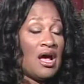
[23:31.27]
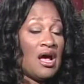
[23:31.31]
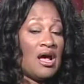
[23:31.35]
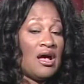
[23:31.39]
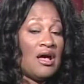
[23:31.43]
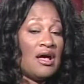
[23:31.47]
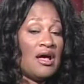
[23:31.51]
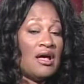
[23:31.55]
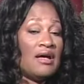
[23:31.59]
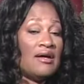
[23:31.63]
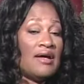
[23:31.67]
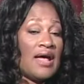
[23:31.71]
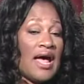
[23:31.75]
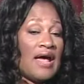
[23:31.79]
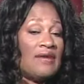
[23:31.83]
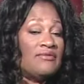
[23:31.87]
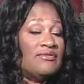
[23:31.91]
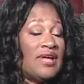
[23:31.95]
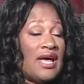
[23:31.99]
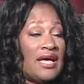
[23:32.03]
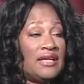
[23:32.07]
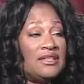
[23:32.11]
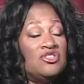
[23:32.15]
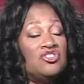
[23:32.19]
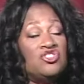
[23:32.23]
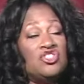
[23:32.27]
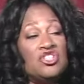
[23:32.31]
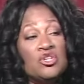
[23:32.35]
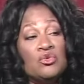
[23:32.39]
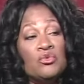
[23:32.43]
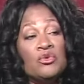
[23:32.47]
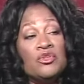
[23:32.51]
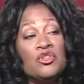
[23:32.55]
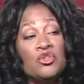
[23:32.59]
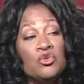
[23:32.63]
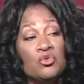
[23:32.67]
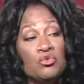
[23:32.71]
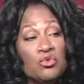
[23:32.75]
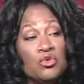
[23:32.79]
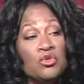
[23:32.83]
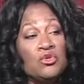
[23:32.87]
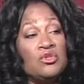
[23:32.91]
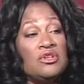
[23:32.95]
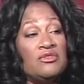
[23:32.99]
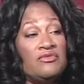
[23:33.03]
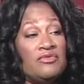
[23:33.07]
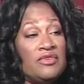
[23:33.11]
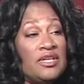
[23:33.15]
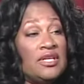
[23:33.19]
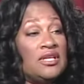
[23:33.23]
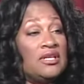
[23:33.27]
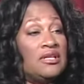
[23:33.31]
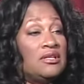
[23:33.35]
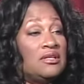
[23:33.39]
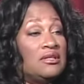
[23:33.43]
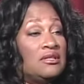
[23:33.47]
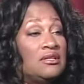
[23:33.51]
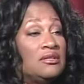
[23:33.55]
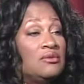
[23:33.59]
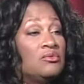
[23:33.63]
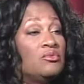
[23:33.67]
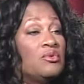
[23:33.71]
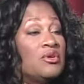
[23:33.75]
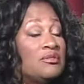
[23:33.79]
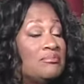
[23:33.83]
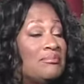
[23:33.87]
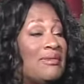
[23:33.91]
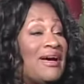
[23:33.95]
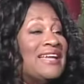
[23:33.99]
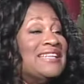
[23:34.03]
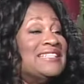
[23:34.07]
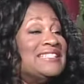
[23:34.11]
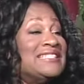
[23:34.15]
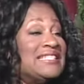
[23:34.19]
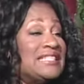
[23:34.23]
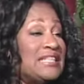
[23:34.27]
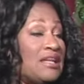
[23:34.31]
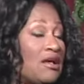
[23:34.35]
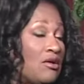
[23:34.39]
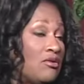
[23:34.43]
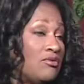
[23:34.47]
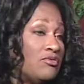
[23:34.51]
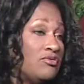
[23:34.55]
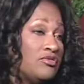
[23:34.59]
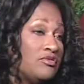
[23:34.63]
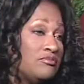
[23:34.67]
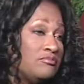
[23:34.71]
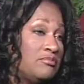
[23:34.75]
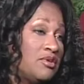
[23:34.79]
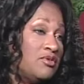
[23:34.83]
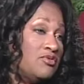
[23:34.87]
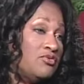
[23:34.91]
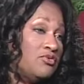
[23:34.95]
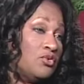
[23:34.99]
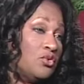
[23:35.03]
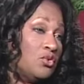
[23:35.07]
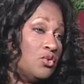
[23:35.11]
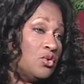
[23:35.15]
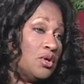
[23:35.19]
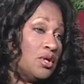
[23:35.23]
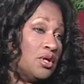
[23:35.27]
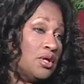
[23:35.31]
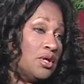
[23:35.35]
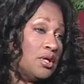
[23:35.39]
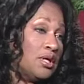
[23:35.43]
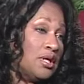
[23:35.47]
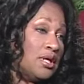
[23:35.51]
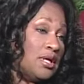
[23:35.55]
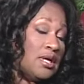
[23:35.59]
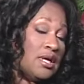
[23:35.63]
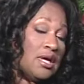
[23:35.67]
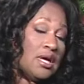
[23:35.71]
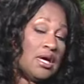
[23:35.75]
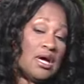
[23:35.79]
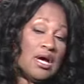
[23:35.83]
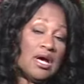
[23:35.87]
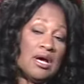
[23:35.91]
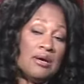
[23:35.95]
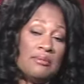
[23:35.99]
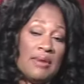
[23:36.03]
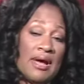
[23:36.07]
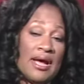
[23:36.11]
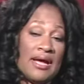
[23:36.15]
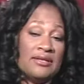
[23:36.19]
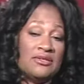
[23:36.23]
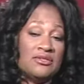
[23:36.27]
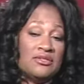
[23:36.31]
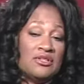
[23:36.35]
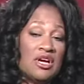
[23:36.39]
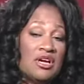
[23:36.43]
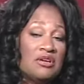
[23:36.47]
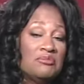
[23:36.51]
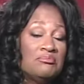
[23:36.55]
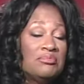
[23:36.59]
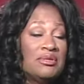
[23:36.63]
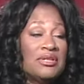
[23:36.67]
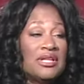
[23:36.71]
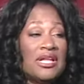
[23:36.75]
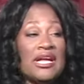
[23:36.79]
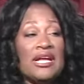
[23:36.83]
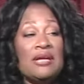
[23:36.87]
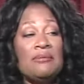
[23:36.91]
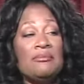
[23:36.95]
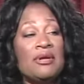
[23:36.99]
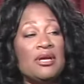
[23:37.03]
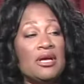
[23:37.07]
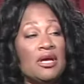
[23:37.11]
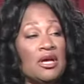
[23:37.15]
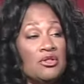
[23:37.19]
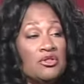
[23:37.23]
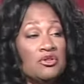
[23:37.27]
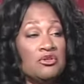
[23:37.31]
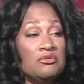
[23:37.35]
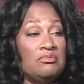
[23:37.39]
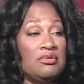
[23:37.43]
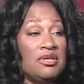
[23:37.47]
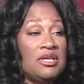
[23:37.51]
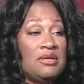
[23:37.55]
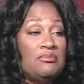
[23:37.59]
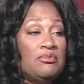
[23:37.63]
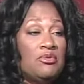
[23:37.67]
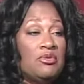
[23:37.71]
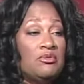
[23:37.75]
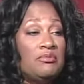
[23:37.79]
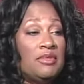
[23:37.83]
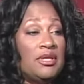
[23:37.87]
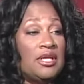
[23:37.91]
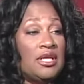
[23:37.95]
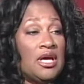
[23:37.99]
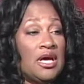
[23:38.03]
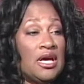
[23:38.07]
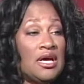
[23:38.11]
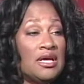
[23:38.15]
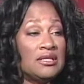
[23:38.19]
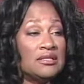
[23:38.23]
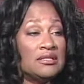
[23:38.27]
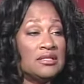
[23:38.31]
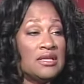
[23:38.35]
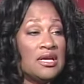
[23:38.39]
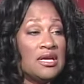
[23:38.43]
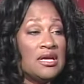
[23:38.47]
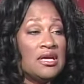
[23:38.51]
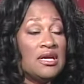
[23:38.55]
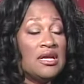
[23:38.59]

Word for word: uh, I've got to deal with the root of it with myself before um, I start blaming other people because